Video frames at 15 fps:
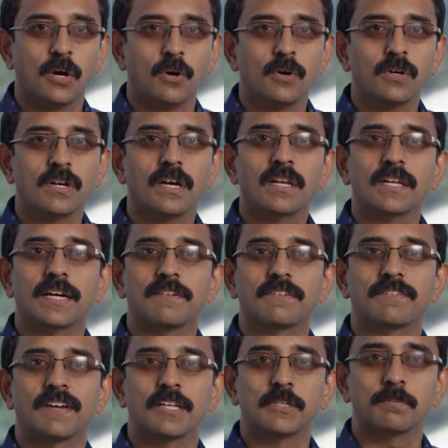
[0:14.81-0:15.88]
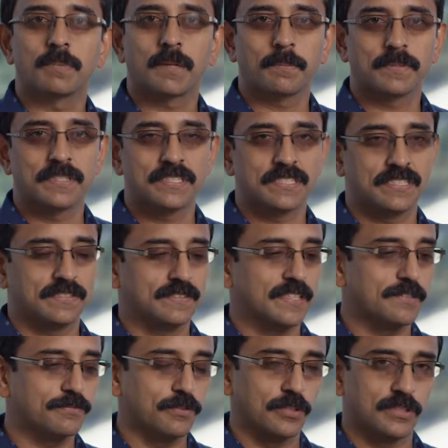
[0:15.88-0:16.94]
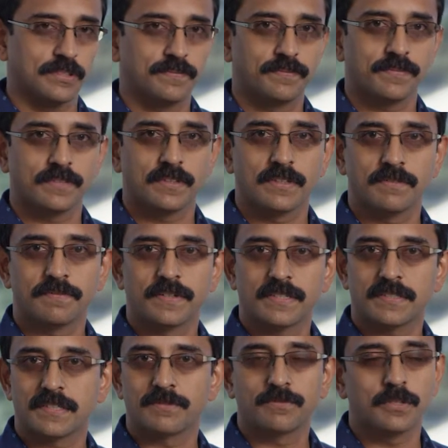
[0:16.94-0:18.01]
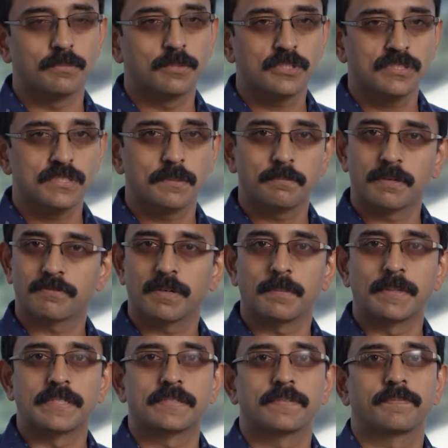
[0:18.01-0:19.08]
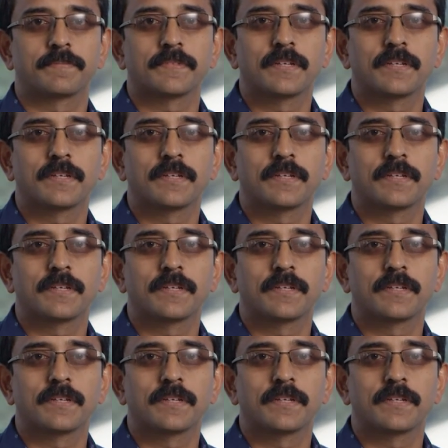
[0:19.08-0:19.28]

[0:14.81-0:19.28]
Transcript: Overall, our value proposition is threefold. First and foremost, performance.